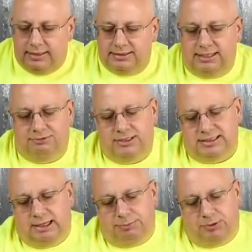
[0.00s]
Let's say, for
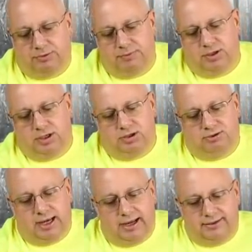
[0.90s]
example, you know,
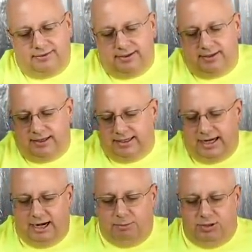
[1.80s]
you've got uh, a
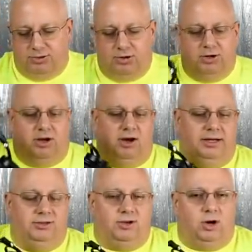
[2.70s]
camera you turn
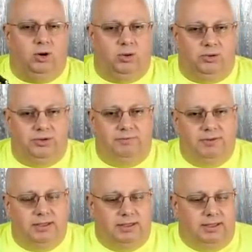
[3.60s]
on, it's cold,
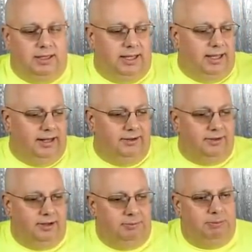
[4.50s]
and
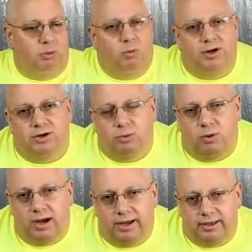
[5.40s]
uh, people wonder
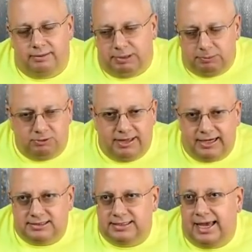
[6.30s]
why, people have
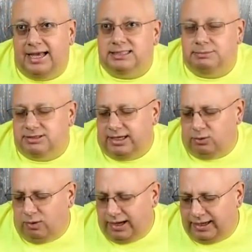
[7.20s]
actually asked me, it's
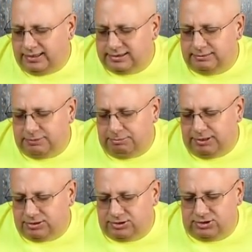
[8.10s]
like, why is it my
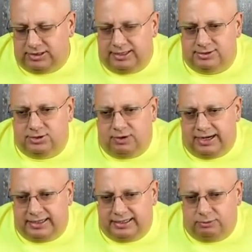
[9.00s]
pictures are less
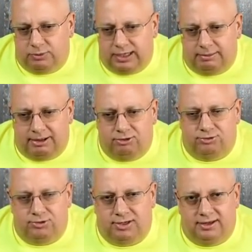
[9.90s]
grainy when I'm out
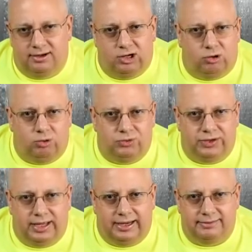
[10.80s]
shooting on a cold
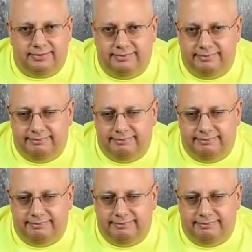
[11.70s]
night?